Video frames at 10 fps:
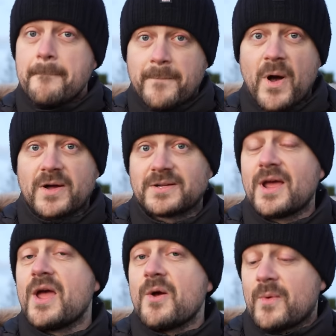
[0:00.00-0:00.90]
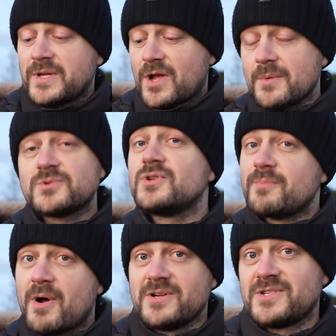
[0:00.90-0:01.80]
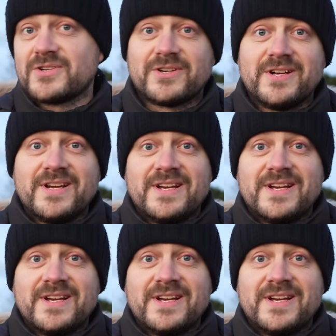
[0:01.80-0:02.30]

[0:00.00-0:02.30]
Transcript: But when it comes to the monitor,